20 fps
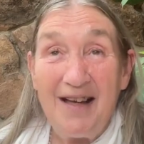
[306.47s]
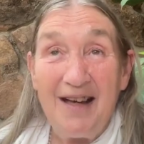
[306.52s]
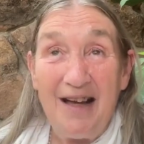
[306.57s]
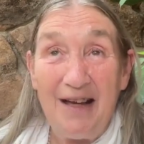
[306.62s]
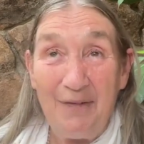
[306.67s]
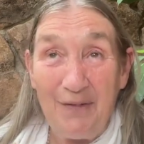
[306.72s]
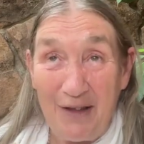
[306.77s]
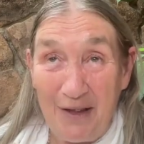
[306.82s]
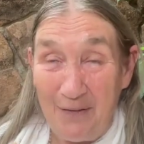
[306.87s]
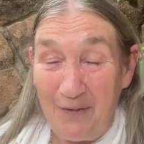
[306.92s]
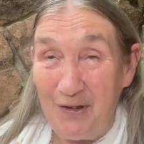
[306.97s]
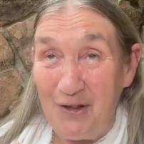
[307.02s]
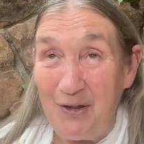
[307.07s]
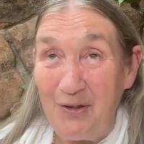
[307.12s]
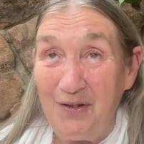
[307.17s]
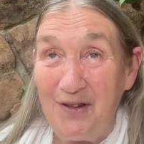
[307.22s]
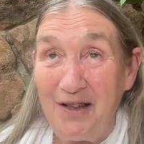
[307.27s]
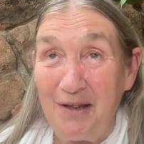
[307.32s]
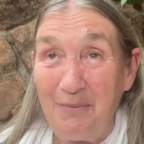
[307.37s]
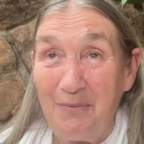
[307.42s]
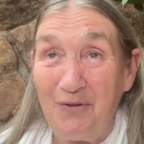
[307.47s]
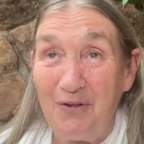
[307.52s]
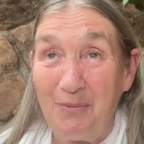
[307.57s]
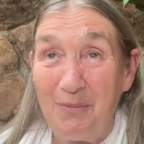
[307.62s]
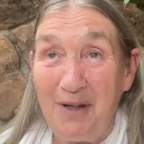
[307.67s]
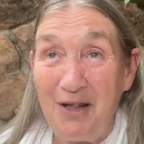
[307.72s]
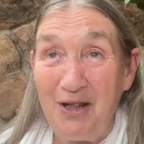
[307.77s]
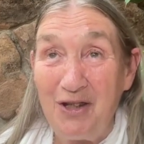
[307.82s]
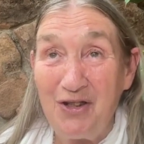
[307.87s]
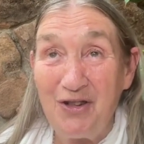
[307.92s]
I've given you the
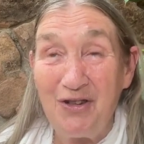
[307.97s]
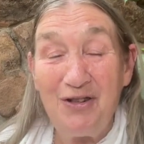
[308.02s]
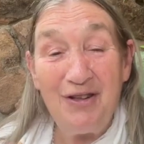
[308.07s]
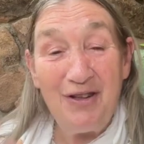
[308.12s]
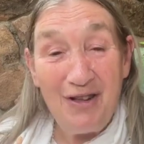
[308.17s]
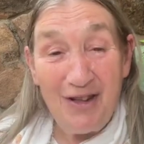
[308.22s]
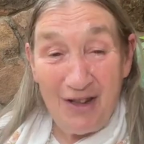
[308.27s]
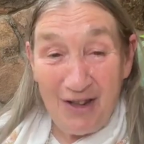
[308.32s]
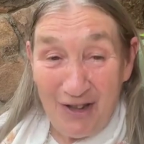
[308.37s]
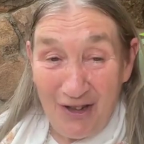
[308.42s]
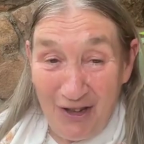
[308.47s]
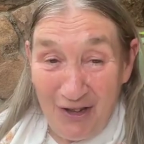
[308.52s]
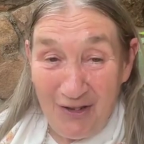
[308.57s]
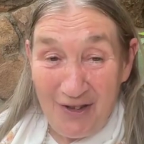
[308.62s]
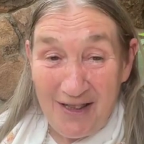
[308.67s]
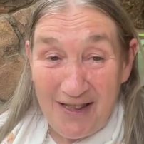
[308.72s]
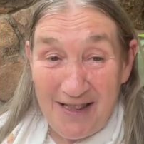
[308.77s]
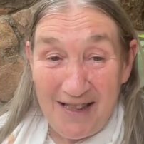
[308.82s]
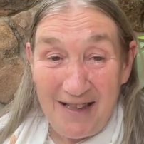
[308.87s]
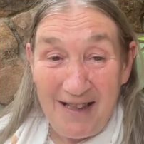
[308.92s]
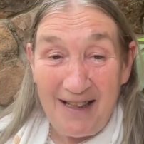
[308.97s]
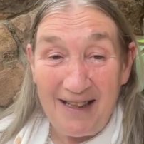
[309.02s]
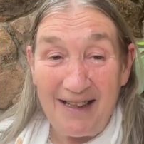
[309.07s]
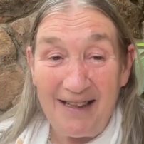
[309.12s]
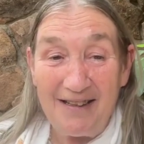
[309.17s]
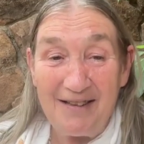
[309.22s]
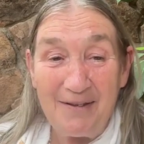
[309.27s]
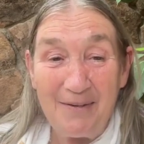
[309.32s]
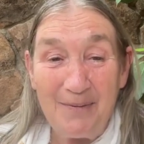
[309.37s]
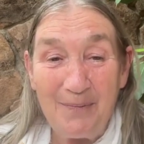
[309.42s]
information, you
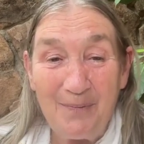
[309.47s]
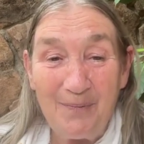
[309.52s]
decide.